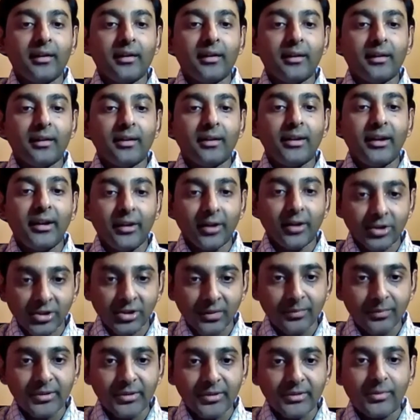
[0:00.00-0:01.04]

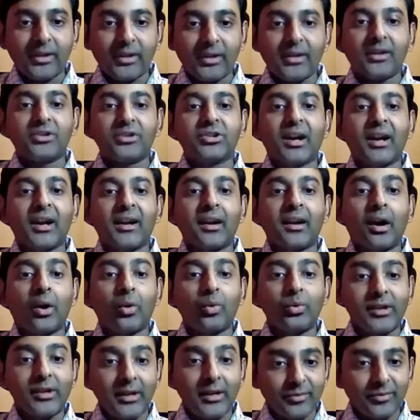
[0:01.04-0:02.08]
leadership has been agile,
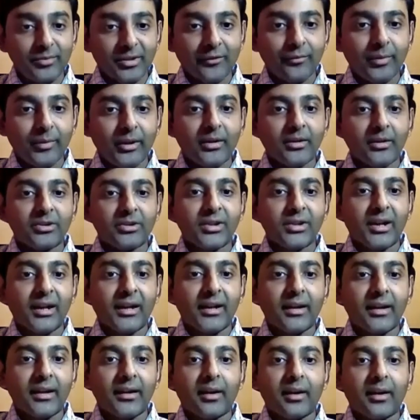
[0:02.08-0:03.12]
how teams have been
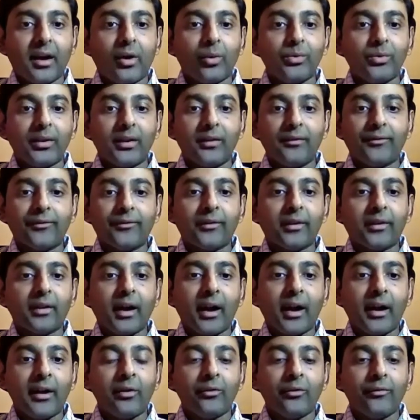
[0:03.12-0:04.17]
agile, and how they've
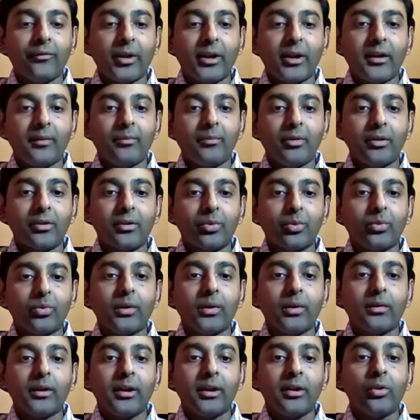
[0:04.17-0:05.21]
kind of been able
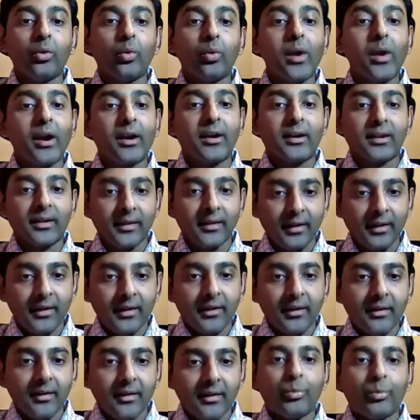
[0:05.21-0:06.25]
to innovate
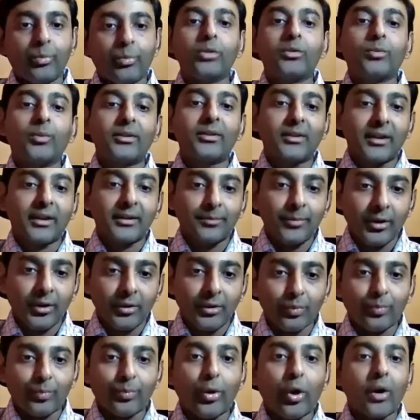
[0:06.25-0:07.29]
both with respect
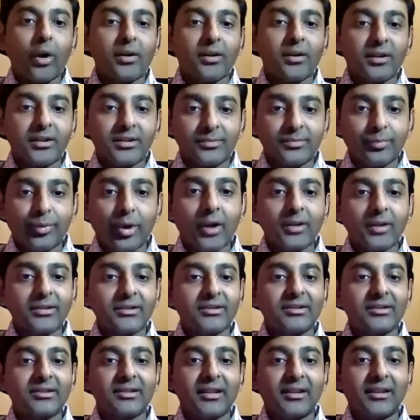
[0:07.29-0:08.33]
to products,
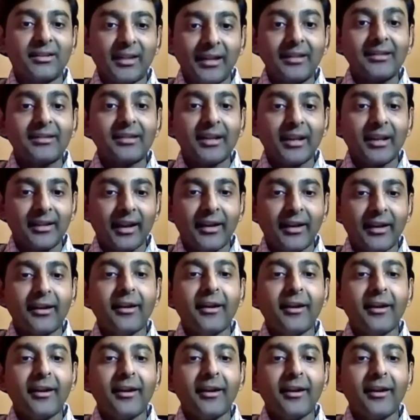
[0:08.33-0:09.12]
process, and things like that.